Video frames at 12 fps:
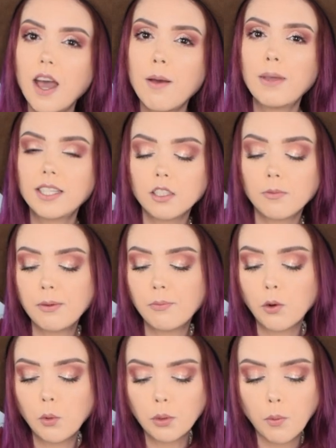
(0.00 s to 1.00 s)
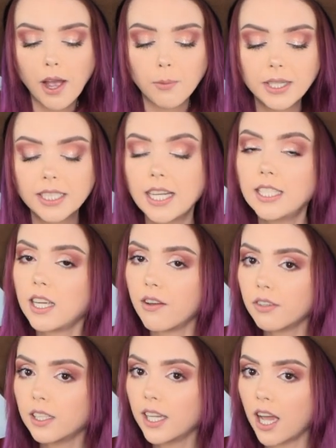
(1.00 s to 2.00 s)
That makes a little bit more worthwhile because I
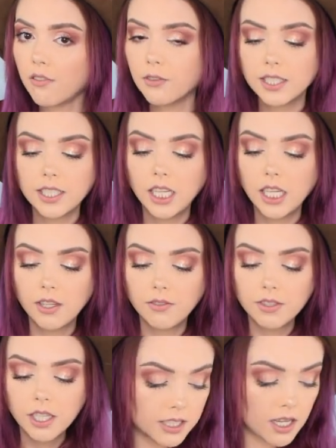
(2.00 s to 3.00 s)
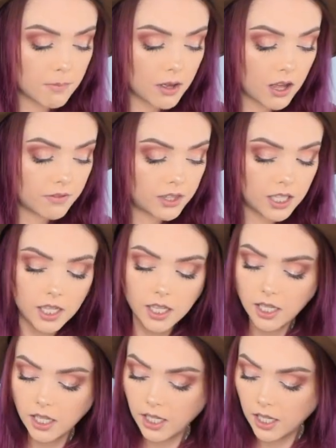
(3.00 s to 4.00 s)
definitely have received some of
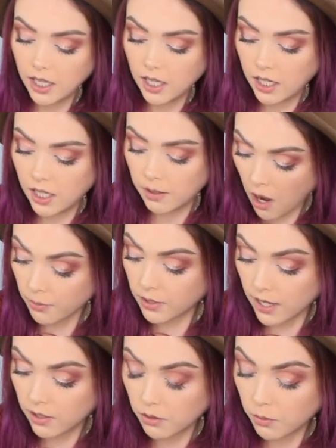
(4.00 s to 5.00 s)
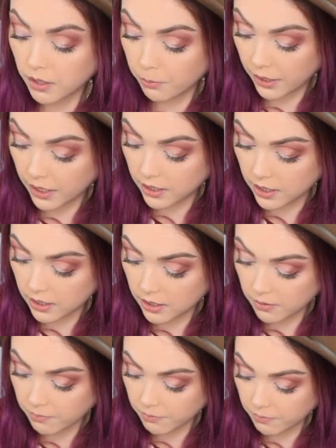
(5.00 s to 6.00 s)
the, I don't know what the brand
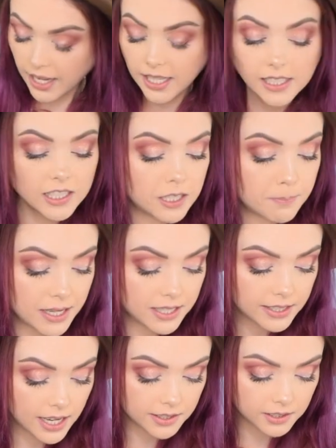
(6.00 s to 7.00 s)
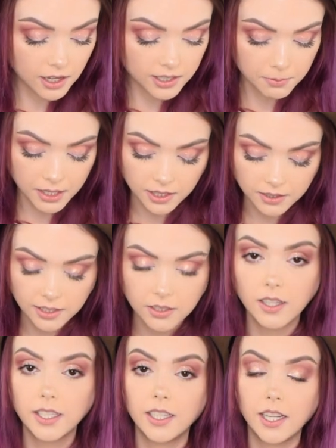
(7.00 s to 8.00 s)
is. I guess it's Space Case Cosmetics. That's
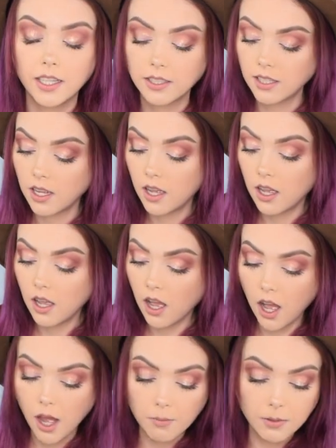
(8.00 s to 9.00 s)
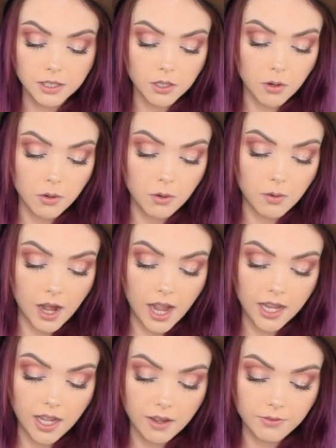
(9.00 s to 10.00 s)
all I can guess. Um, so
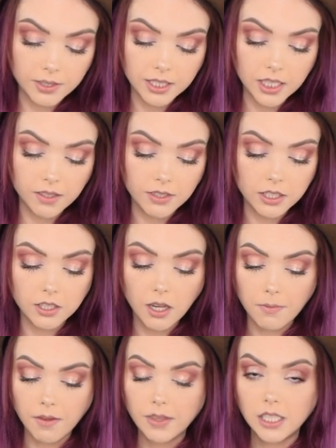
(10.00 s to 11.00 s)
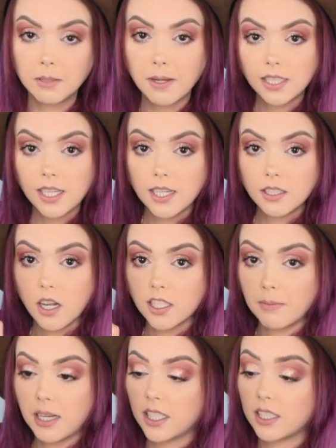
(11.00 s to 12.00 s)
I have received some of the Space Case
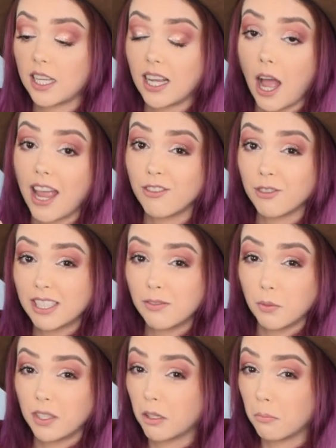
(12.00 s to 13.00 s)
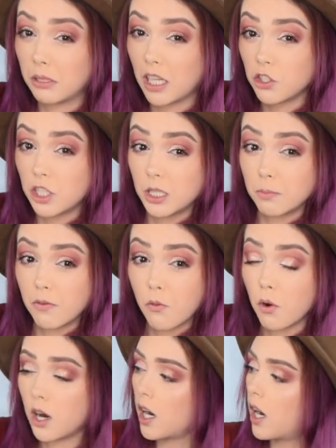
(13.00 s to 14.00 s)
Cosmetics. Like I've received one of their blushes
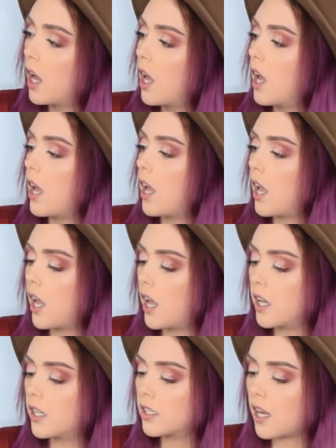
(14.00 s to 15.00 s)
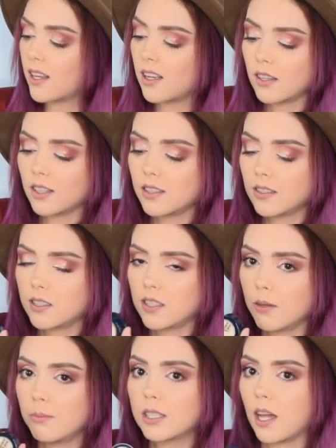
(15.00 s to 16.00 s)
before and I got like the
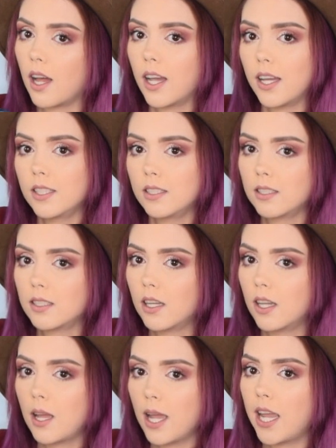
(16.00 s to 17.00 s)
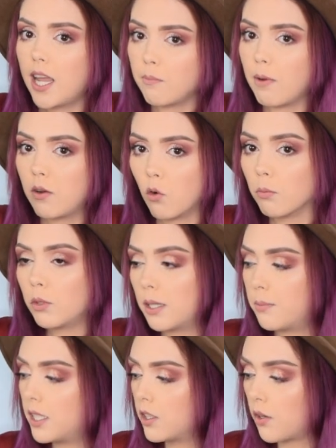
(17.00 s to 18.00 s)
same size in my normal
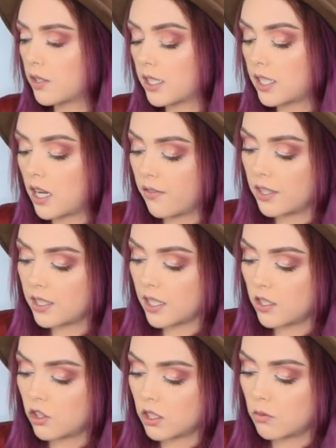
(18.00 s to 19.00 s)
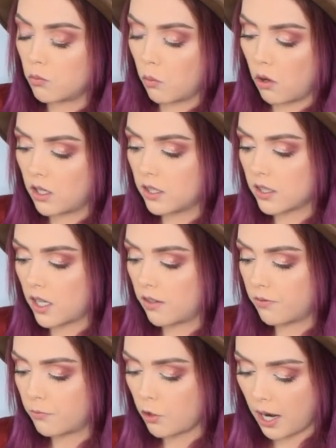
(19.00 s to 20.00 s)
Ipsy. So I was gonna say if it's like just one, it's kind
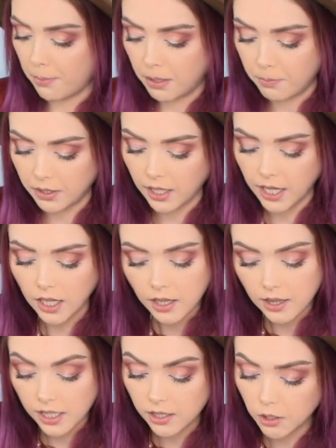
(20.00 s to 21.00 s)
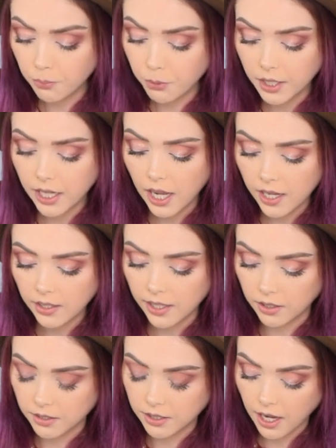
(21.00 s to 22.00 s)
of crappy. But like these are pretty highlighters.